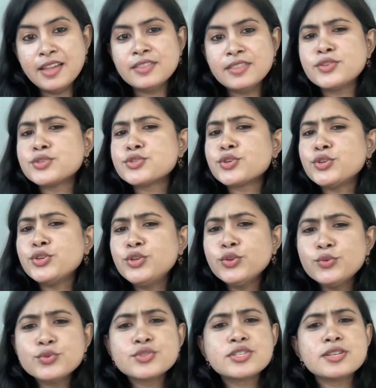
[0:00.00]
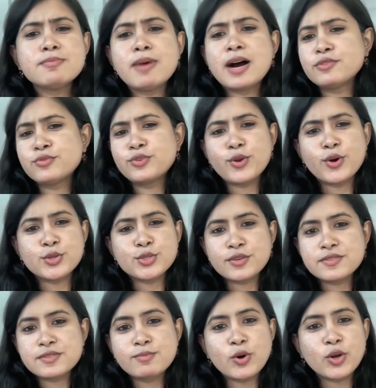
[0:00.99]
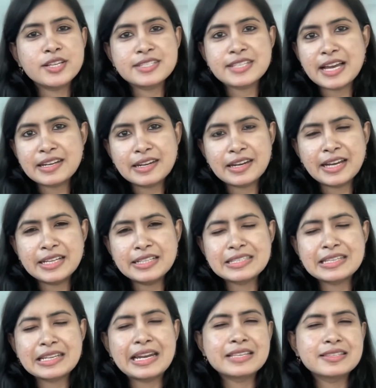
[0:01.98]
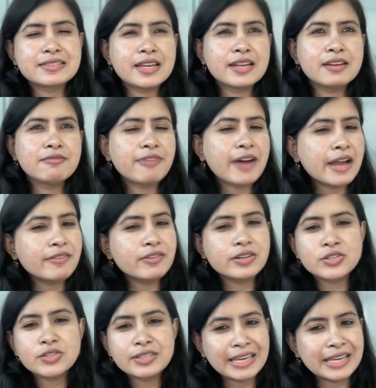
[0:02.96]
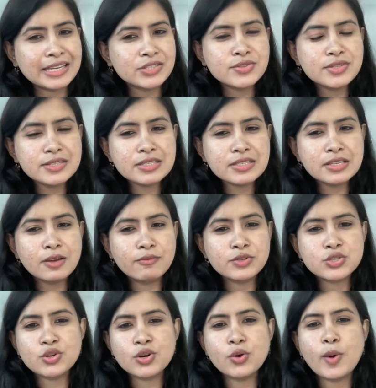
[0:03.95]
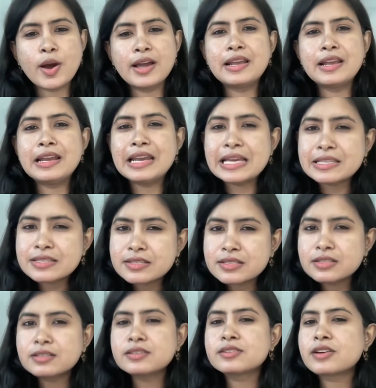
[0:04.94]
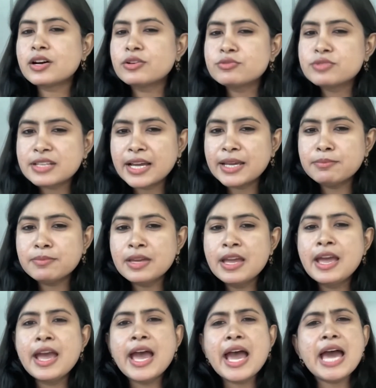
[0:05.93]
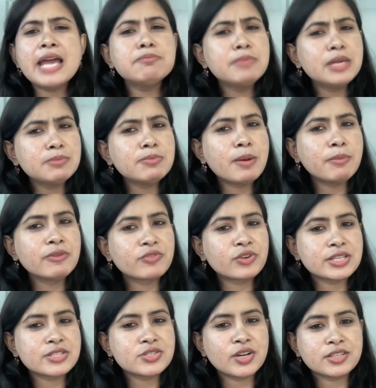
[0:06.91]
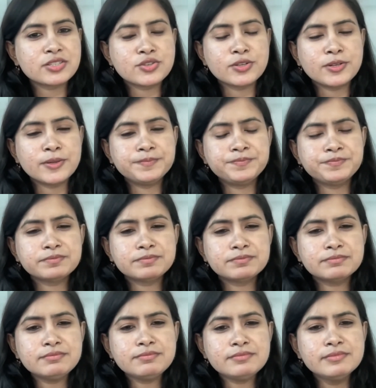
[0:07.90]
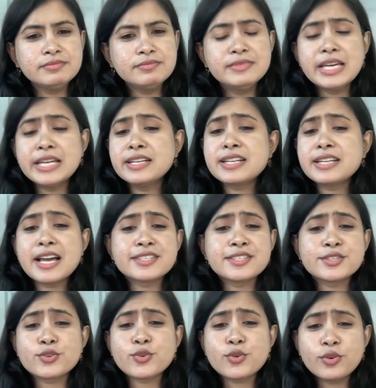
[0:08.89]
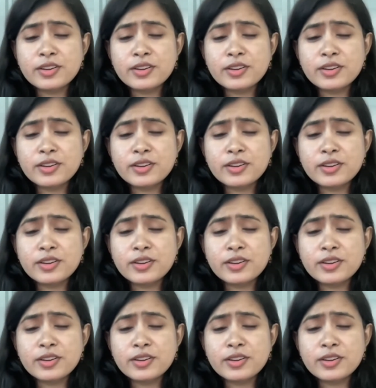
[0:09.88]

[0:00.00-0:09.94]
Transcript: there's a huge demand for launch of smaller satellites less than 500 kgs which require less turnaround time and minimum infrastructure then it has it